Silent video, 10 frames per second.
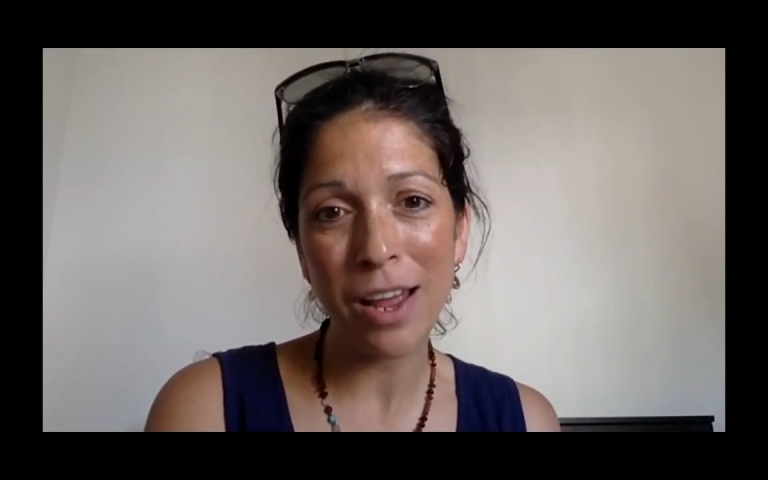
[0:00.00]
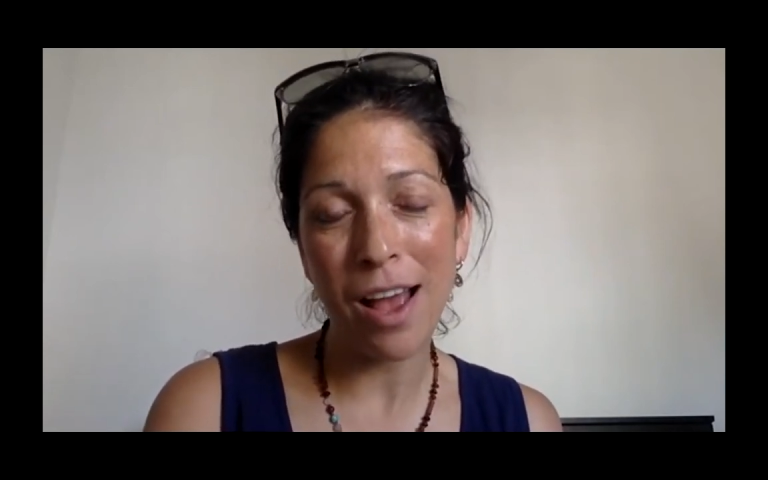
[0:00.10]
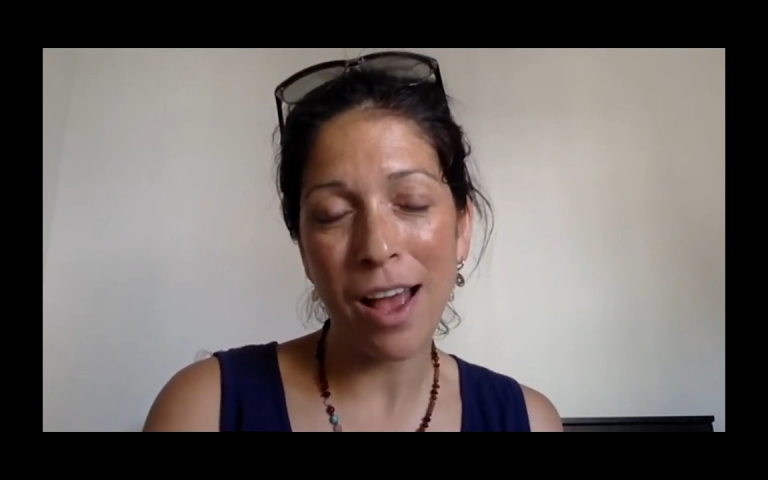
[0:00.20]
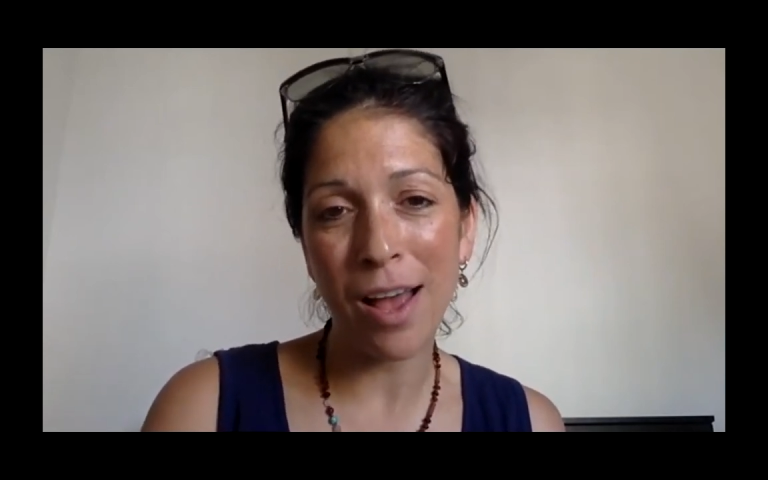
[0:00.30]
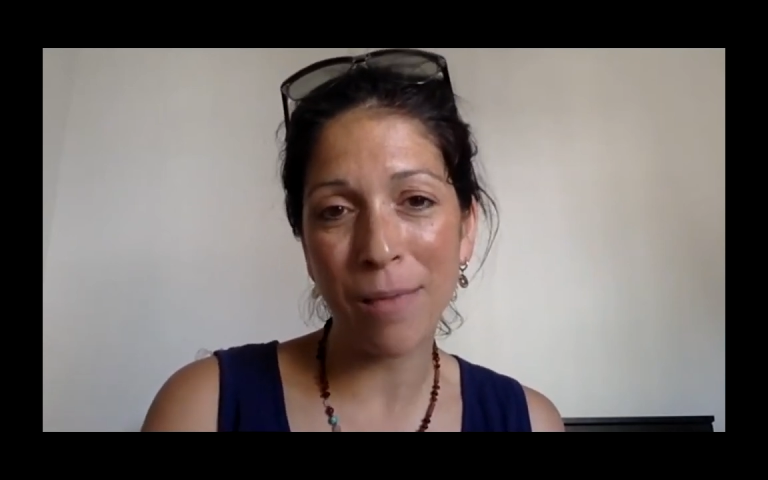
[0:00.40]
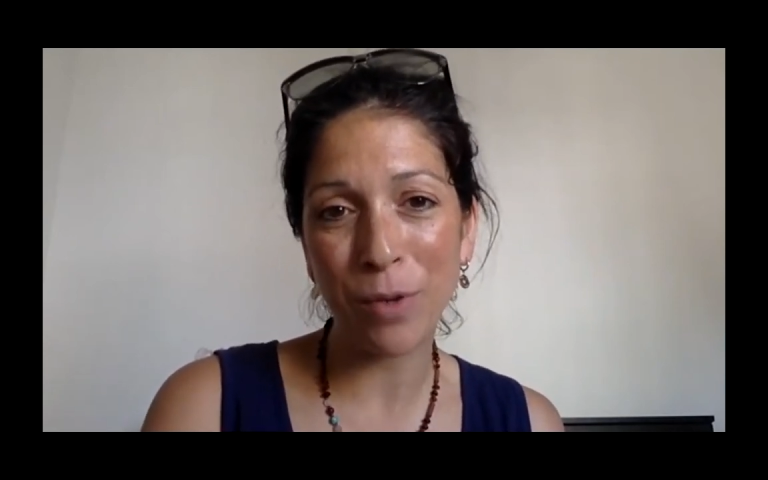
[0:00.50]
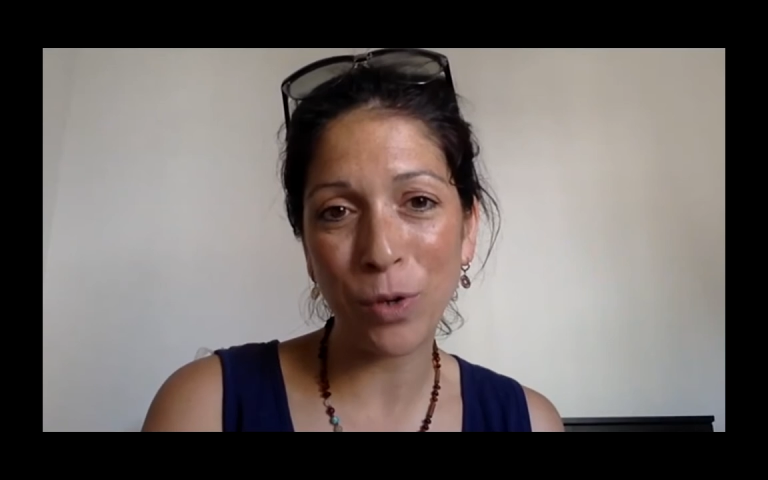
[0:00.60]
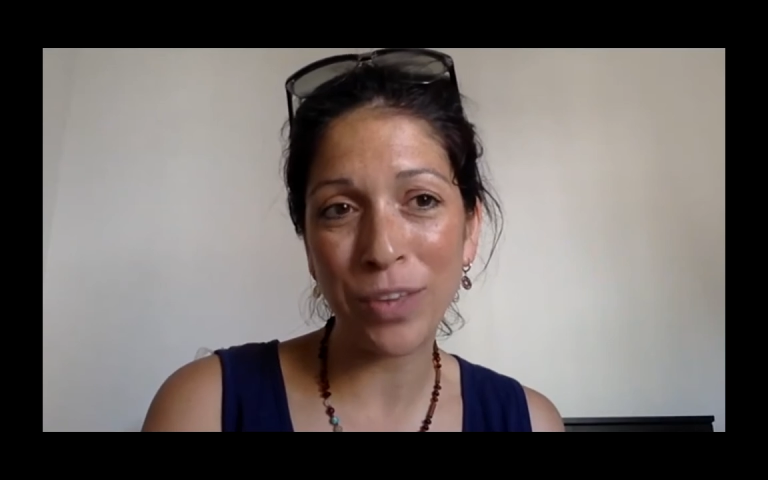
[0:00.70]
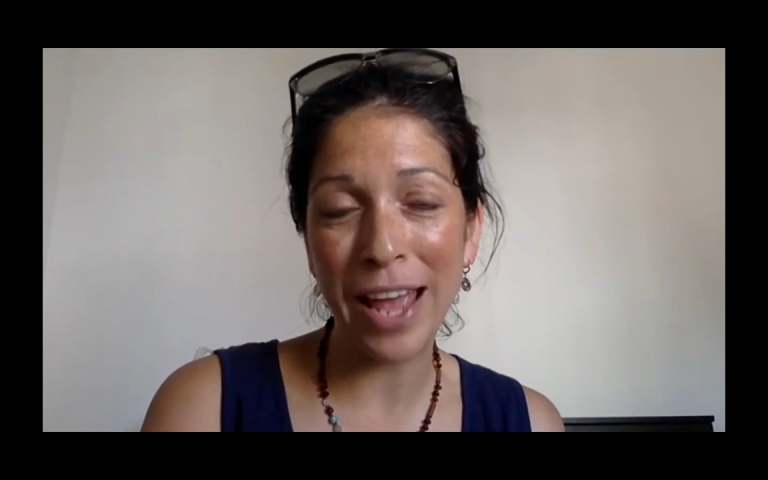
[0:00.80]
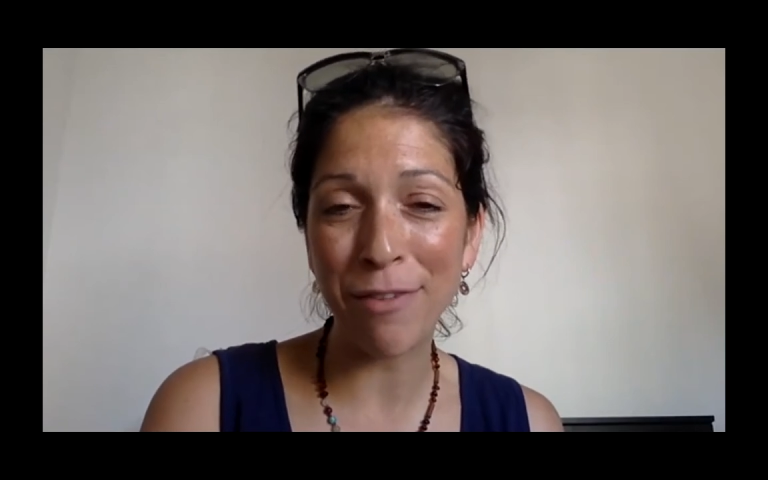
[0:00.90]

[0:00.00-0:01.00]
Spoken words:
called the